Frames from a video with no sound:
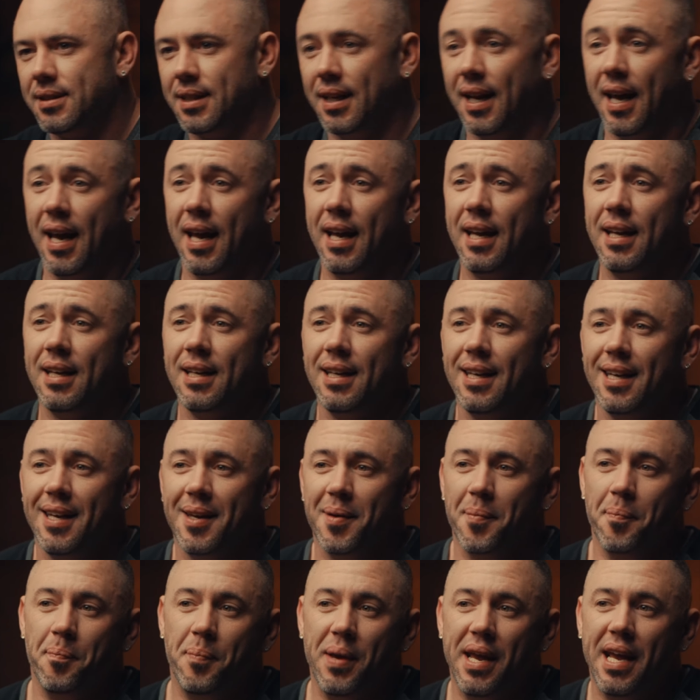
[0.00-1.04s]
Today,
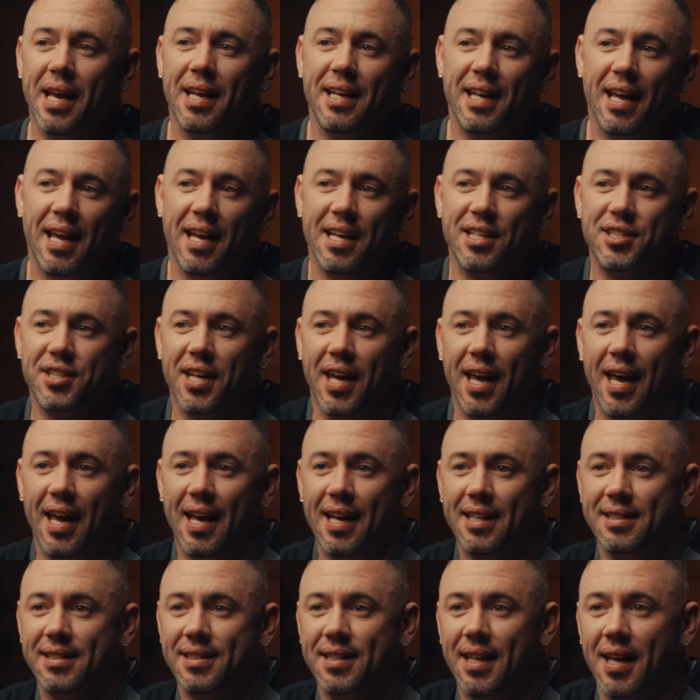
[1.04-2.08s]
B&H
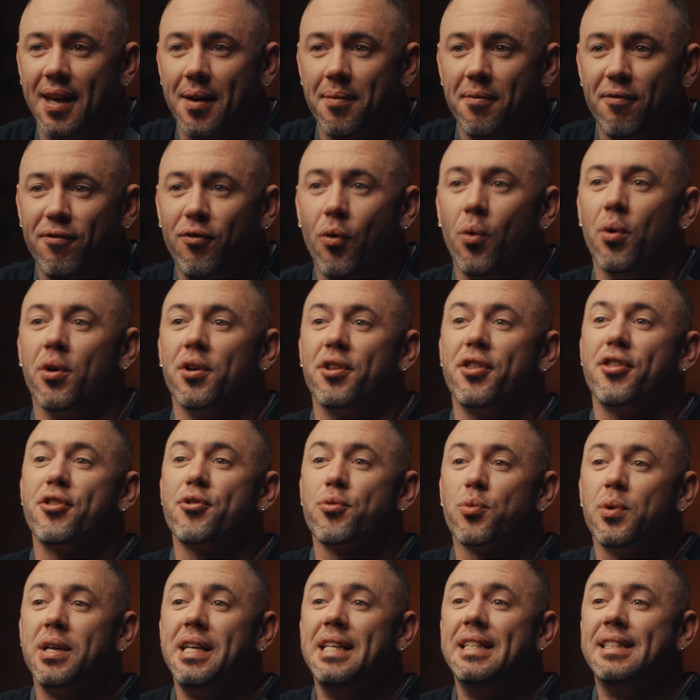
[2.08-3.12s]
has them for
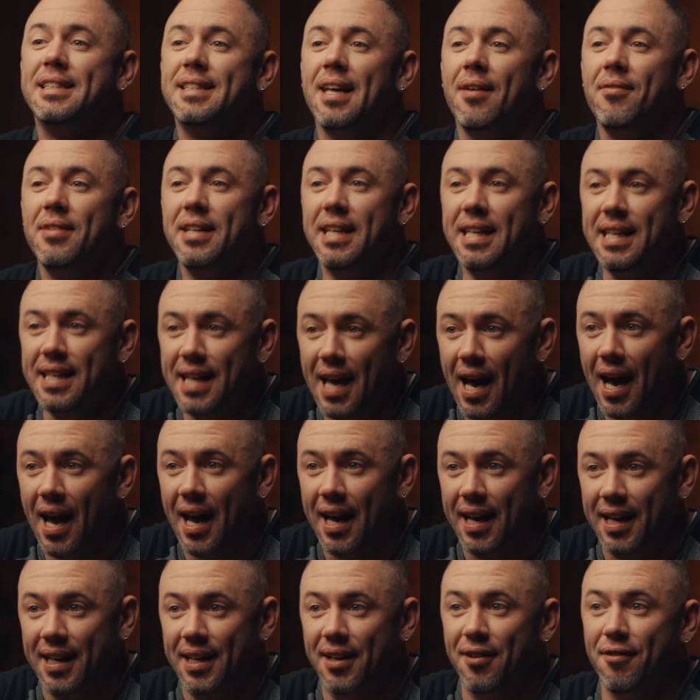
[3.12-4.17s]

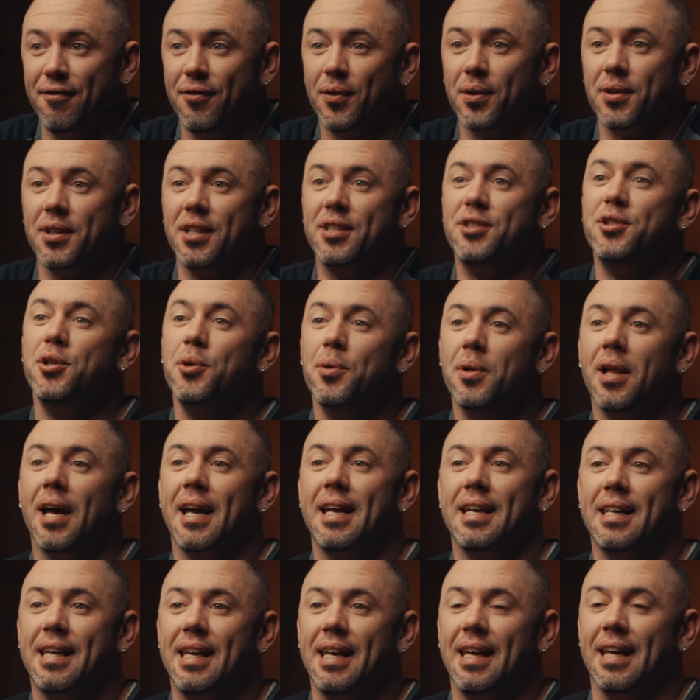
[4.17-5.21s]
$379 for the
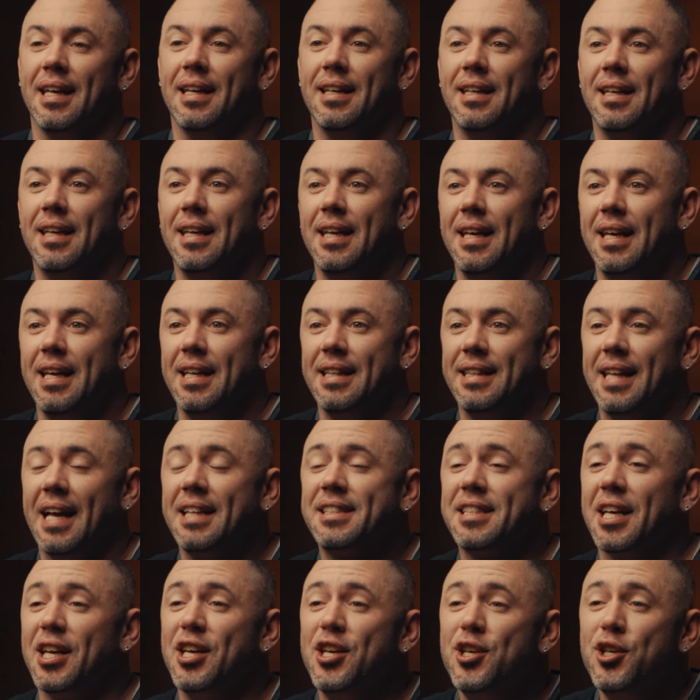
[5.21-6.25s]
2-light kit.
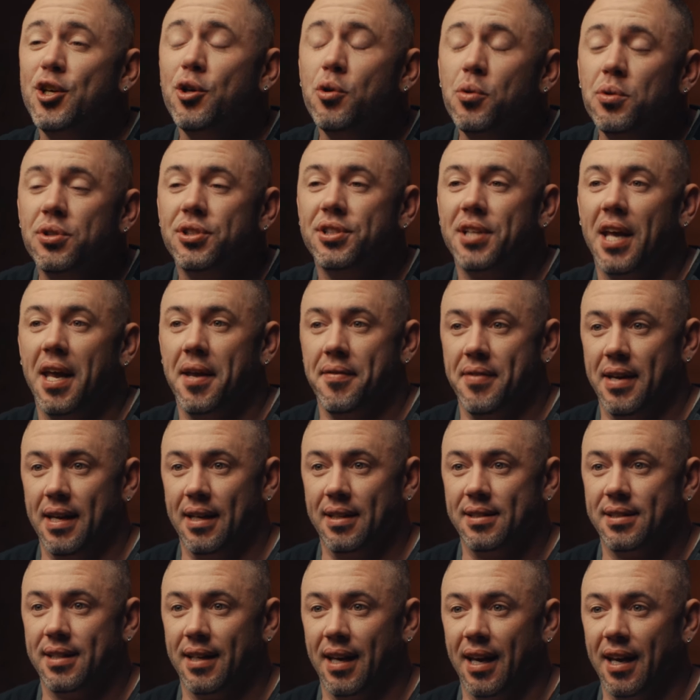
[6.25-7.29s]
That's a huge
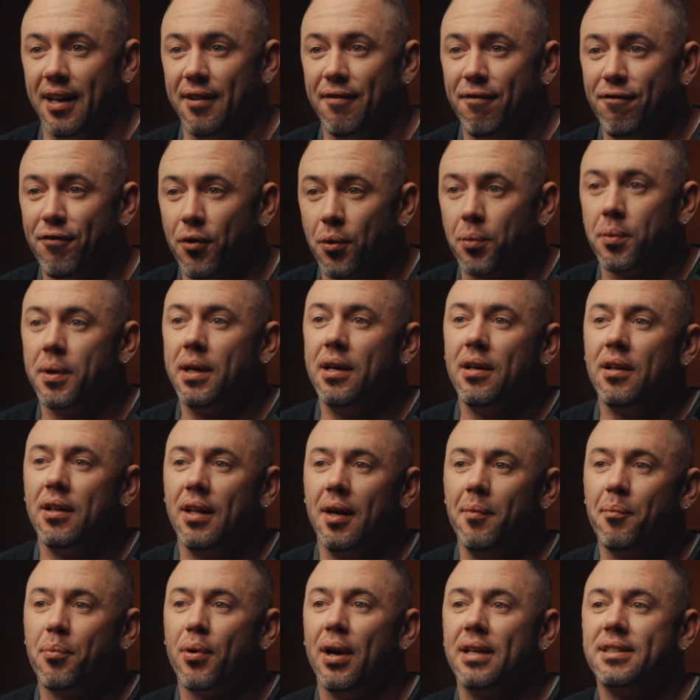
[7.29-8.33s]
savings, and for real
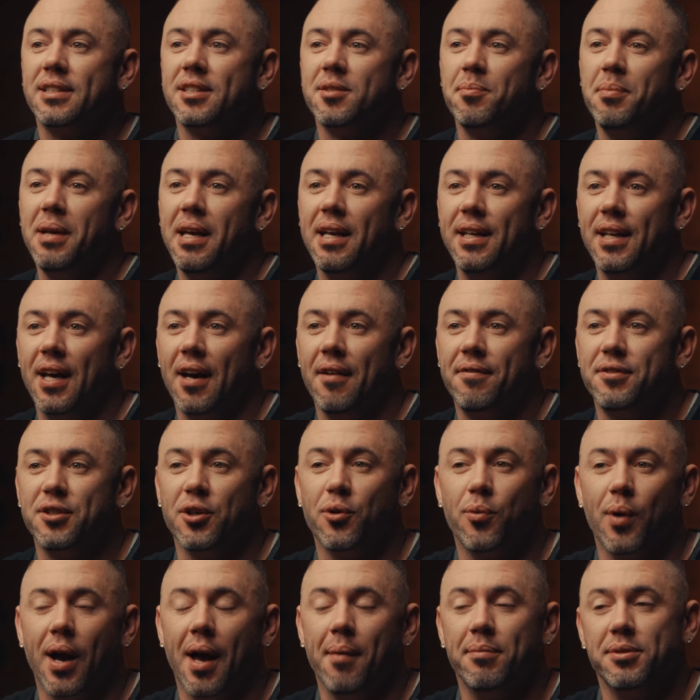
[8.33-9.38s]
impresses me enough to
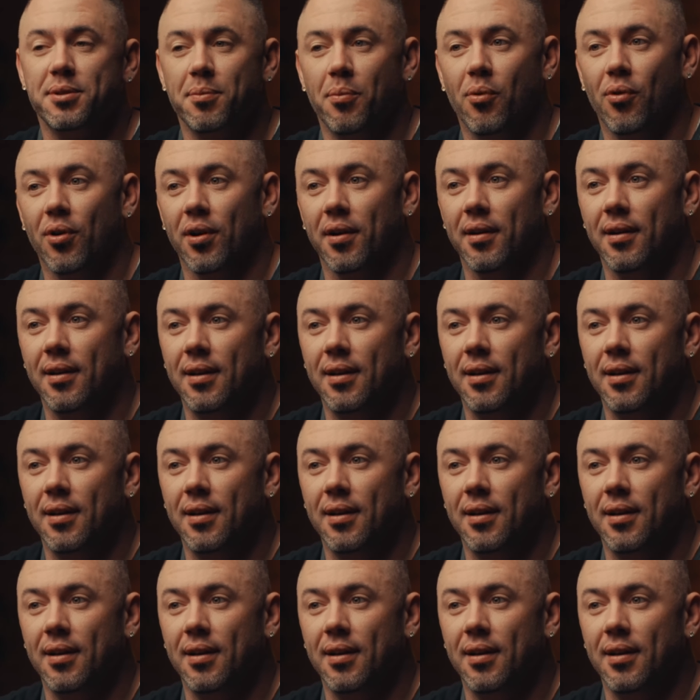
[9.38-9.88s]
grab some more.